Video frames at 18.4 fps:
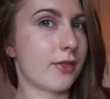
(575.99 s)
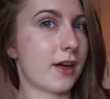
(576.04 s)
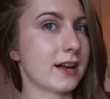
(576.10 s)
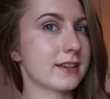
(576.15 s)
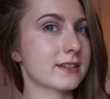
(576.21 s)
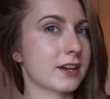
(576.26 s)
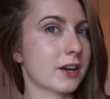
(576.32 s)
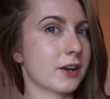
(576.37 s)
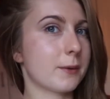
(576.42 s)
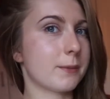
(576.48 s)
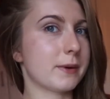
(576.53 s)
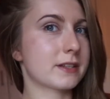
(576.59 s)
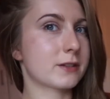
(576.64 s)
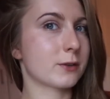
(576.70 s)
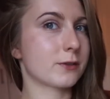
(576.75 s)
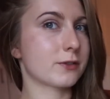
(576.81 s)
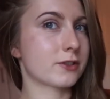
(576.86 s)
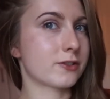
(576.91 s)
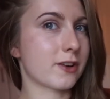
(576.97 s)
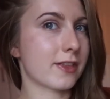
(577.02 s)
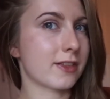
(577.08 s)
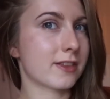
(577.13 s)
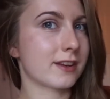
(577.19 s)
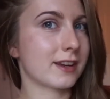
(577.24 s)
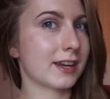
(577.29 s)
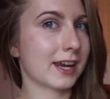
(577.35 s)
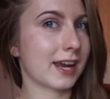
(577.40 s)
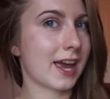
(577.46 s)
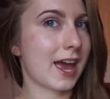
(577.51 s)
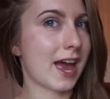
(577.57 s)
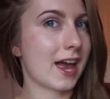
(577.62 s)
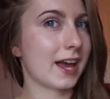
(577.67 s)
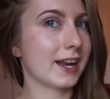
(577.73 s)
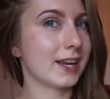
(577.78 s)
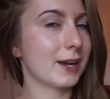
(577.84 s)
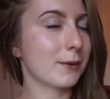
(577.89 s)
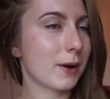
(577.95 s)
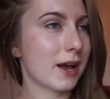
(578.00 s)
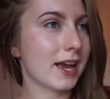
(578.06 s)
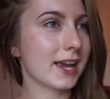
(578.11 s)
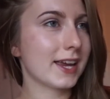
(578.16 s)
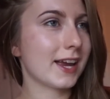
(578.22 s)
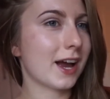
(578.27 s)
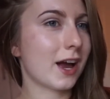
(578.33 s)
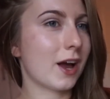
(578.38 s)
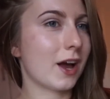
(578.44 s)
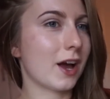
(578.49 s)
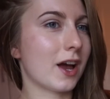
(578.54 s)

that's going to be sort of strengthening it anyway.